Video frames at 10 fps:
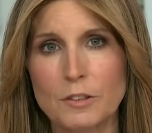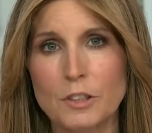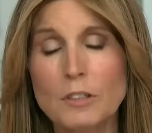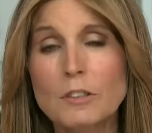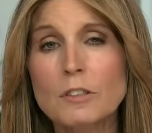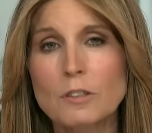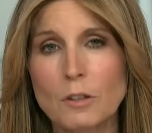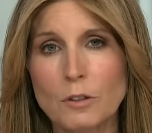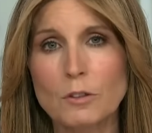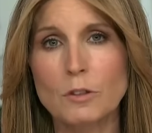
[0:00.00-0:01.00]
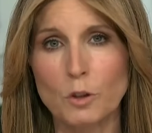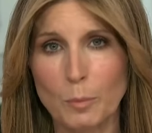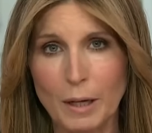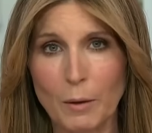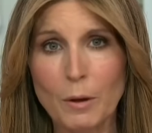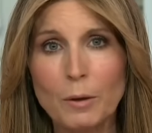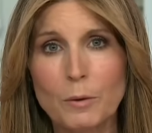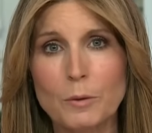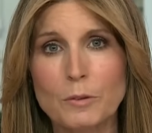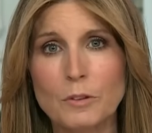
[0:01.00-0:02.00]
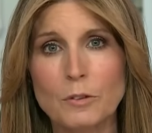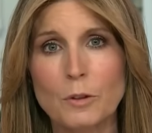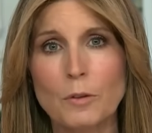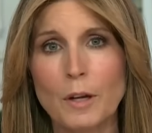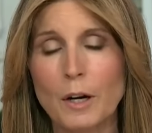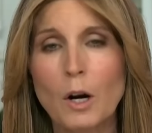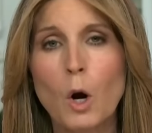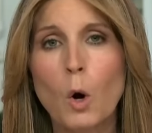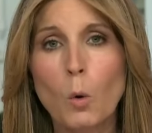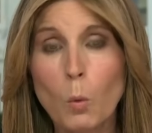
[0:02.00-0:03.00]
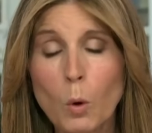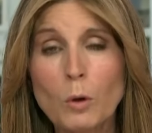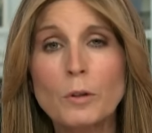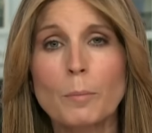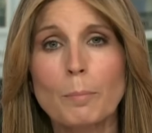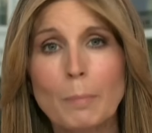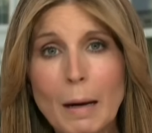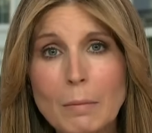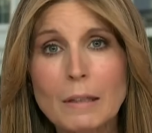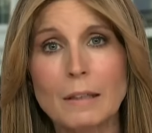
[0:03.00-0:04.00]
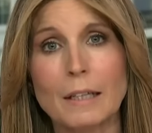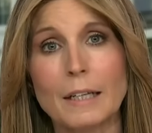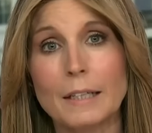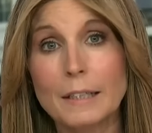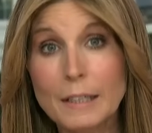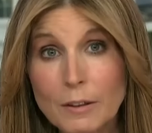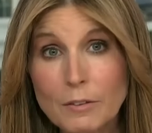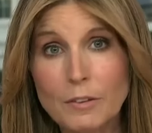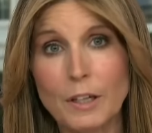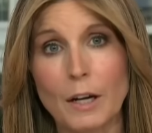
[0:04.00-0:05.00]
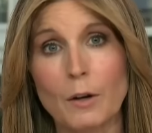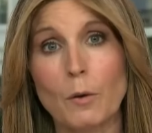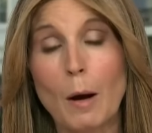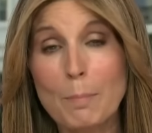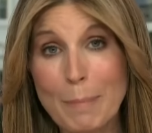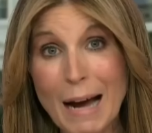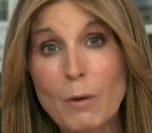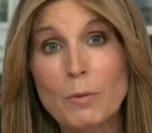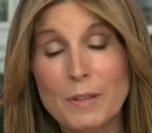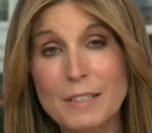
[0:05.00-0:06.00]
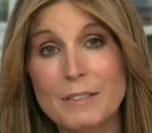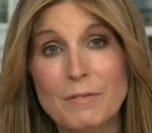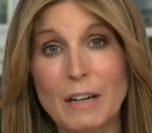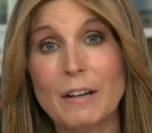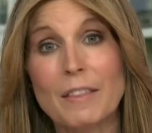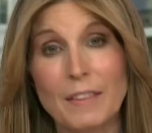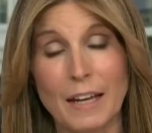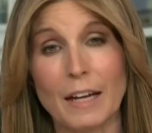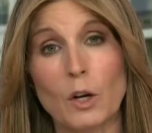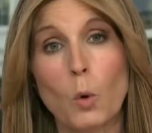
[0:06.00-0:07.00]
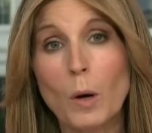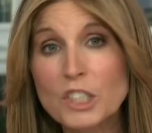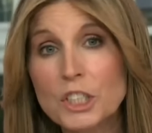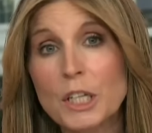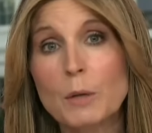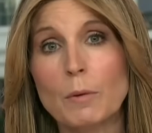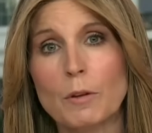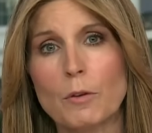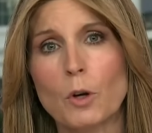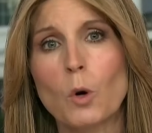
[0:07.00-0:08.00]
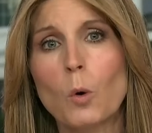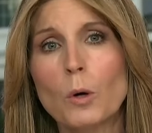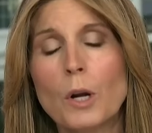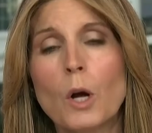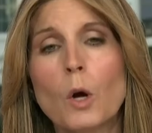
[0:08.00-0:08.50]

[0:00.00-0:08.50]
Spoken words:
Justice Sonia Sotomayor, who you just heard there, warned publicly years ago about this very thing, questioning whether the court